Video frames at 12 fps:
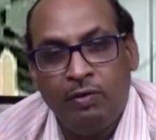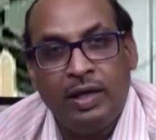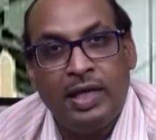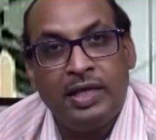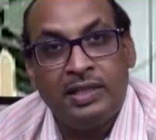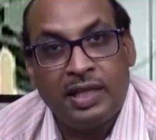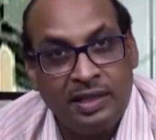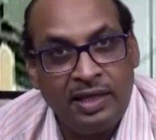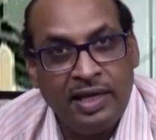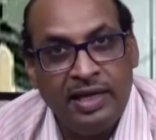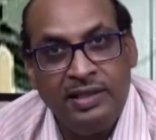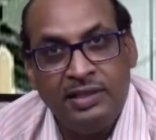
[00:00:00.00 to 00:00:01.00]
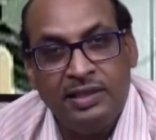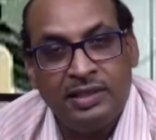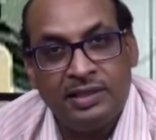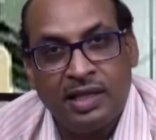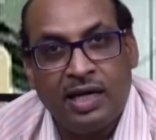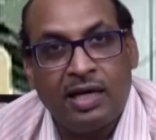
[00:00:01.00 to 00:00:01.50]
whereas other
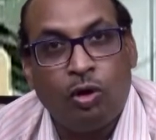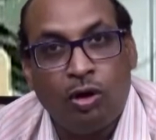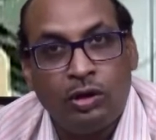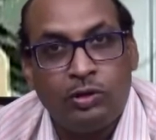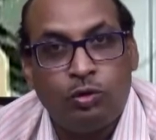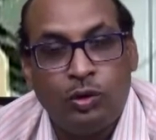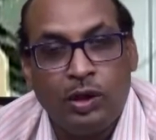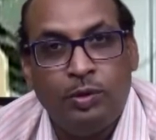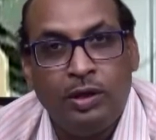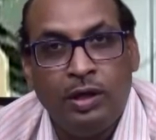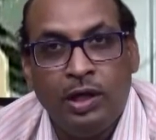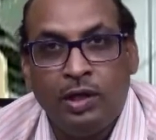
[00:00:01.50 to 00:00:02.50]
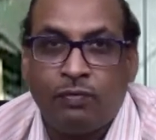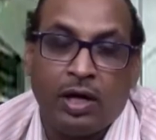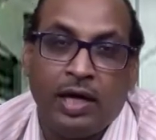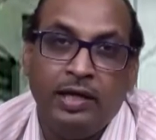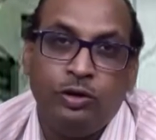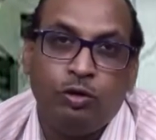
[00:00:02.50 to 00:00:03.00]
engines are not suitable for
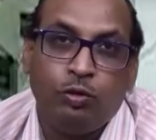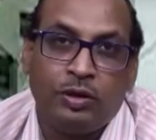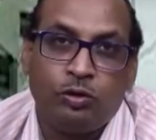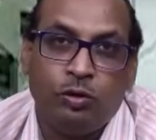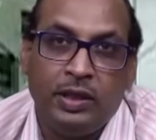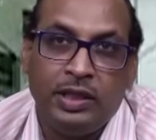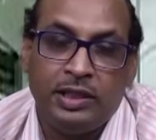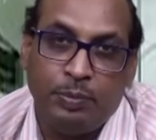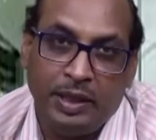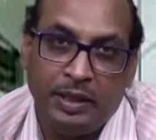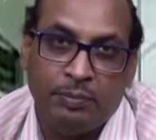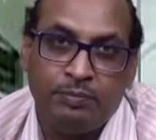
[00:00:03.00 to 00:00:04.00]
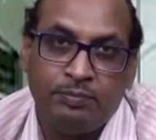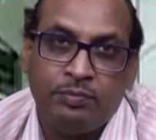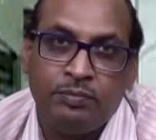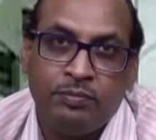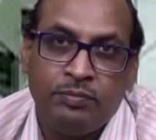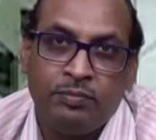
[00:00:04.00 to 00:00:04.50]
high supersonic speed.
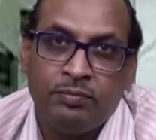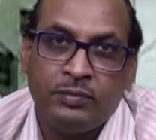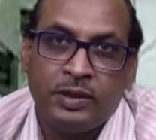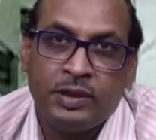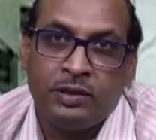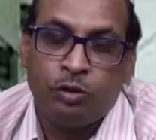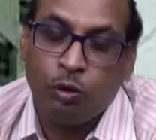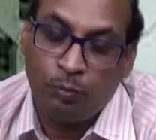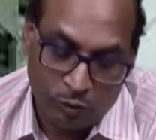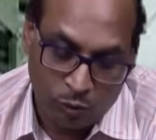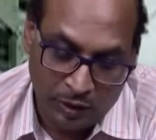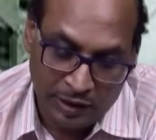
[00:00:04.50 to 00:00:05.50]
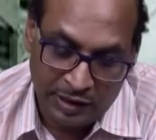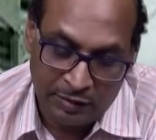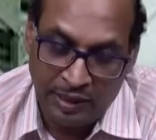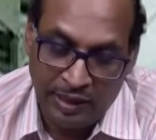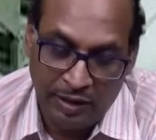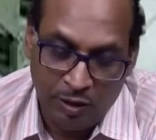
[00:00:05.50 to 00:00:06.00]
Supersonic
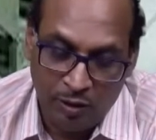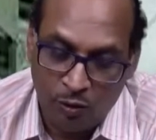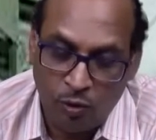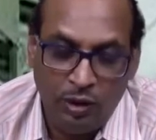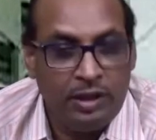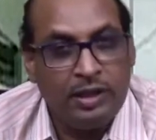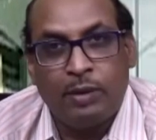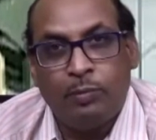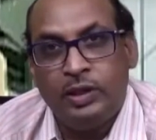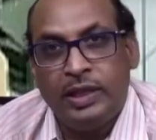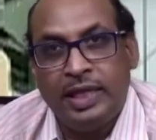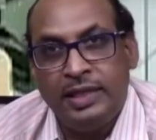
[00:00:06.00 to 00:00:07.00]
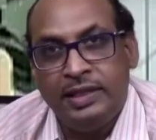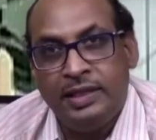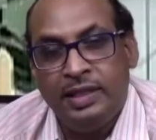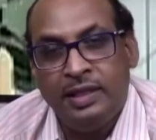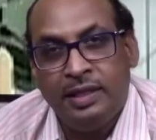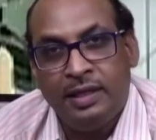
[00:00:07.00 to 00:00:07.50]
speed, only turbojet
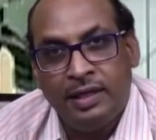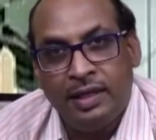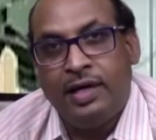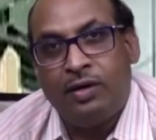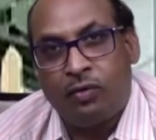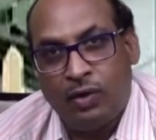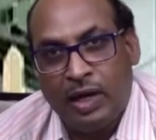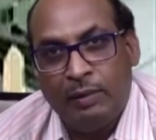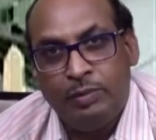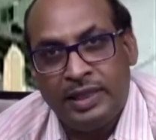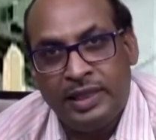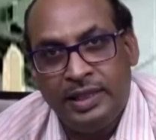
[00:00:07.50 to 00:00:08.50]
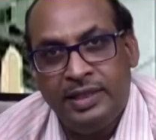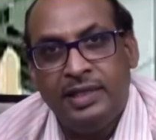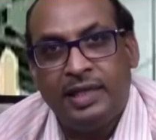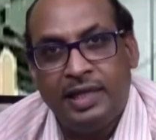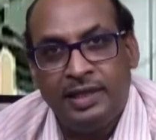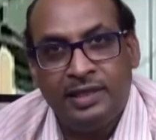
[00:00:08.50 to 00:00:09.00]
engine and ramjet
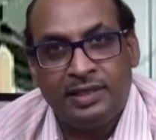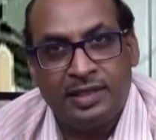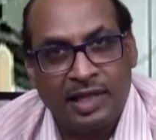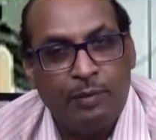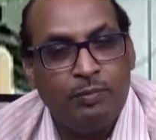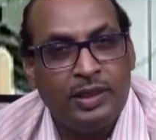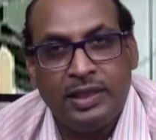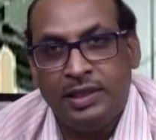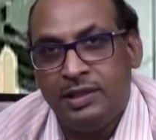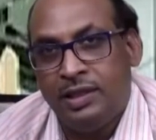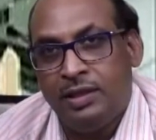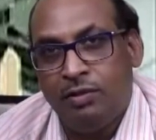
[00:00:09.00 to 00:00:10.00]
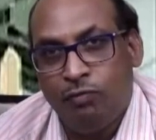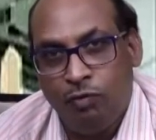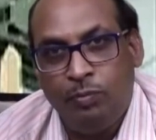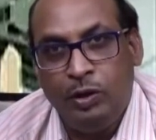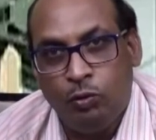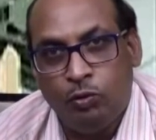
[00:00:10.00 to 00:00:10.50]
engine and scramjet engine
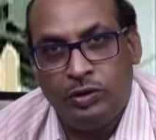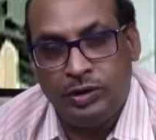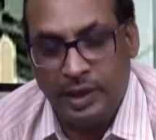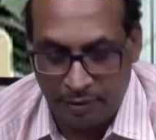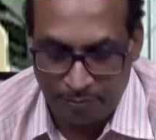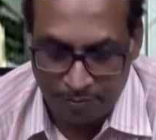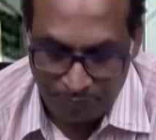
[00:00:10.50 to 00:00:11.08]
will be used there.